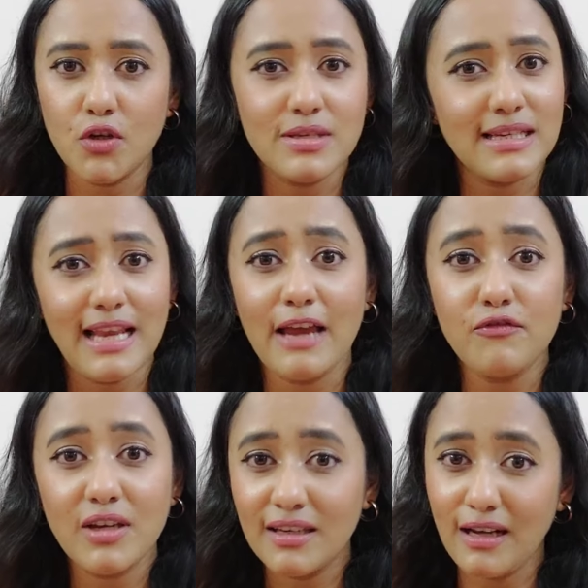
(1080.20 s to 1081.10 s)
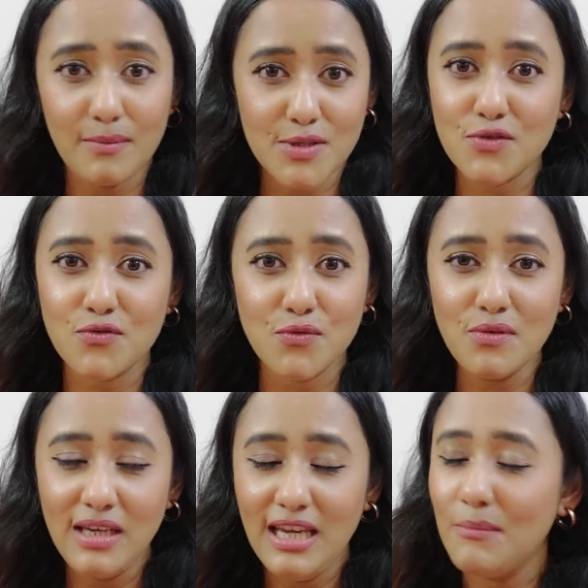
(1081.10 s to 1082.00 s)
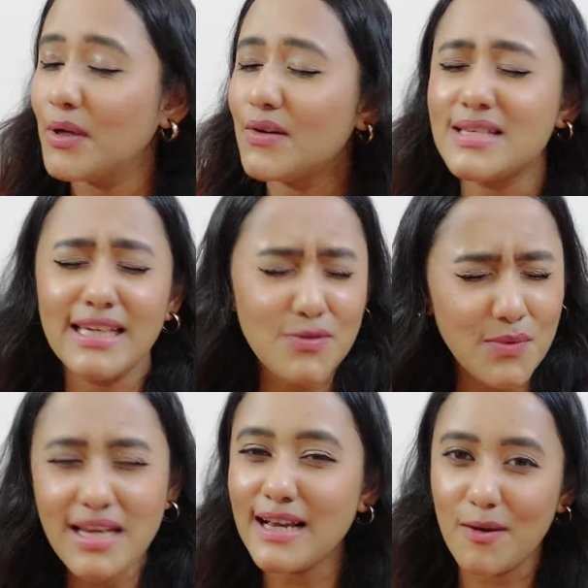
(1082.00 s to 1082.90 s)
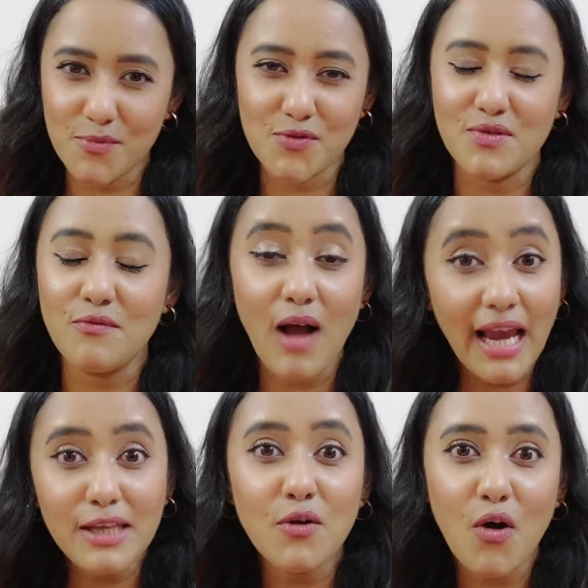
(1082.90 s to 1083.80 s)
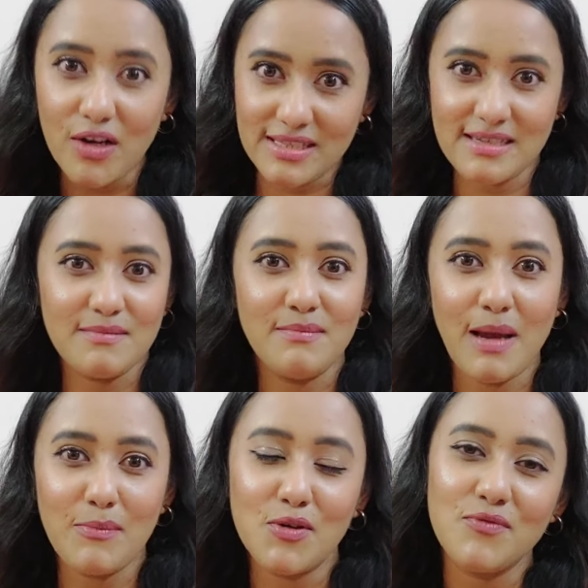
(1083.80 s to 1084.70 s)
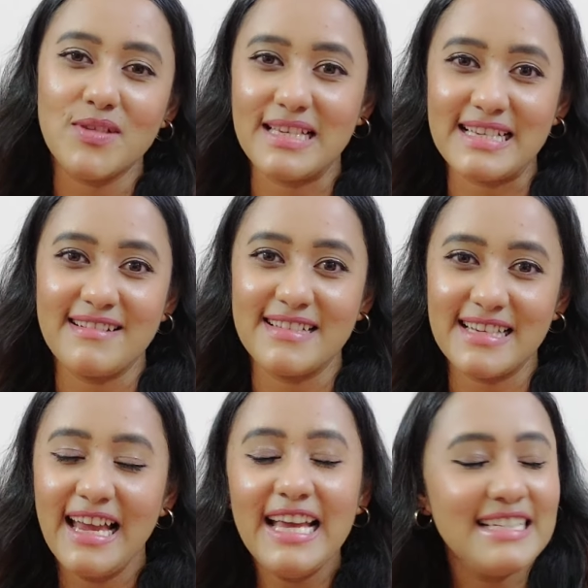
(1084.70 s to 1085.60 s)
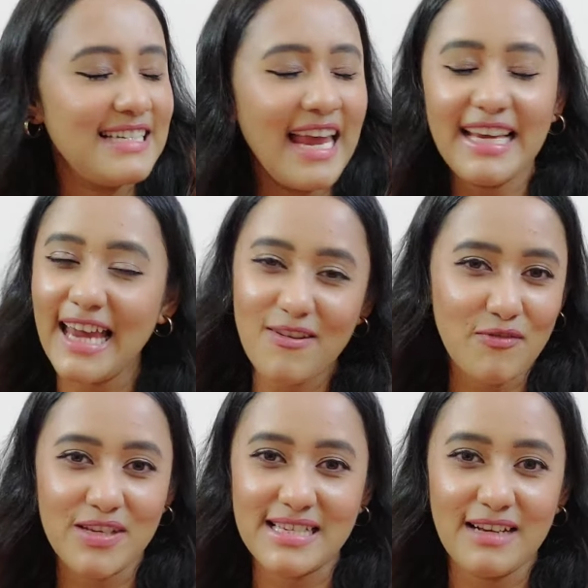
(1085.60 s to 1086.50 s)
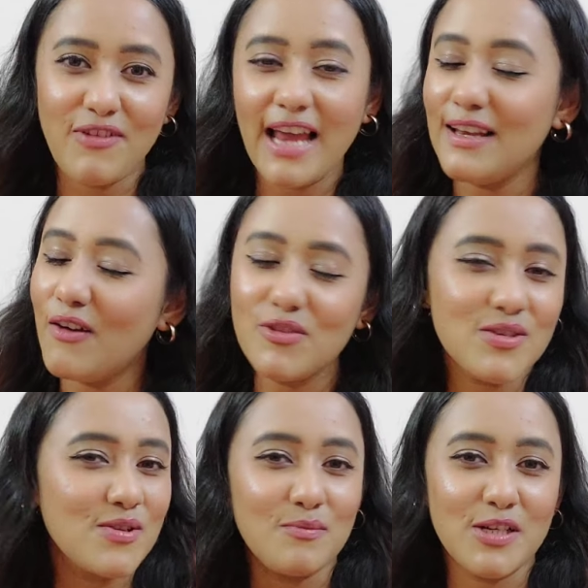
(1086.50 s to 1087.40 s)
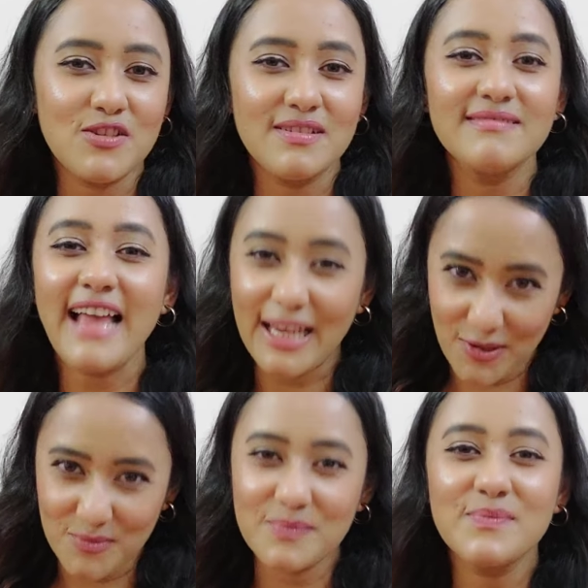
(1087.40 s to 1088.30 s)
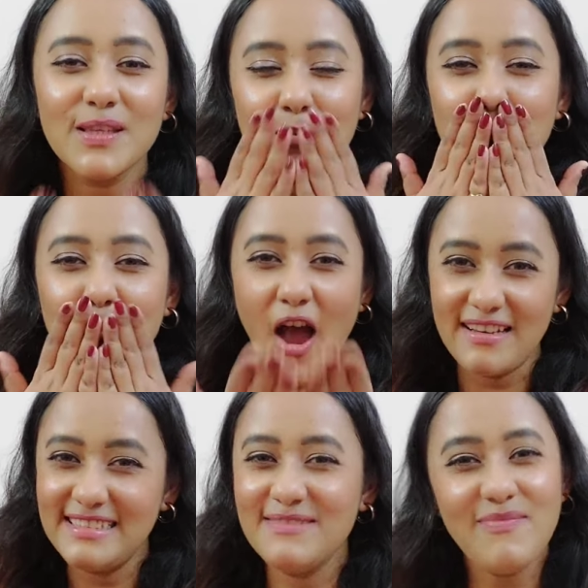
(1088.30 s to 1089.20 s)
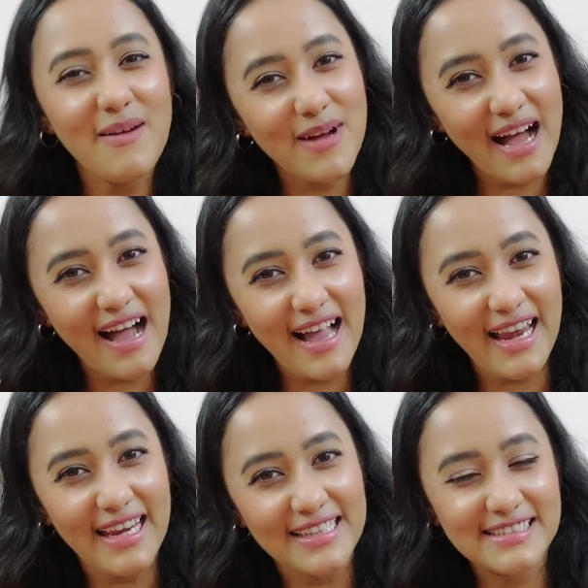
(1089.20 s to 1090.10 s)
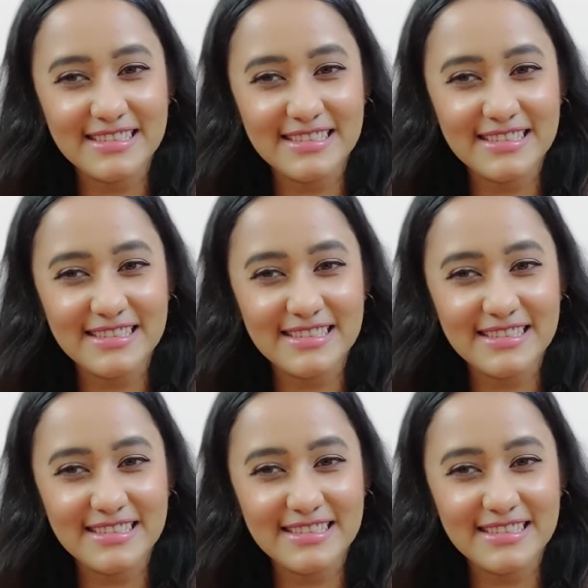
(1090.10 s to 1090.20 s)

of yours in life comes true, because it will come true. Why not, my beautiful sisters? Take care of yourself. I love you so much. Thank you. Bye-bye.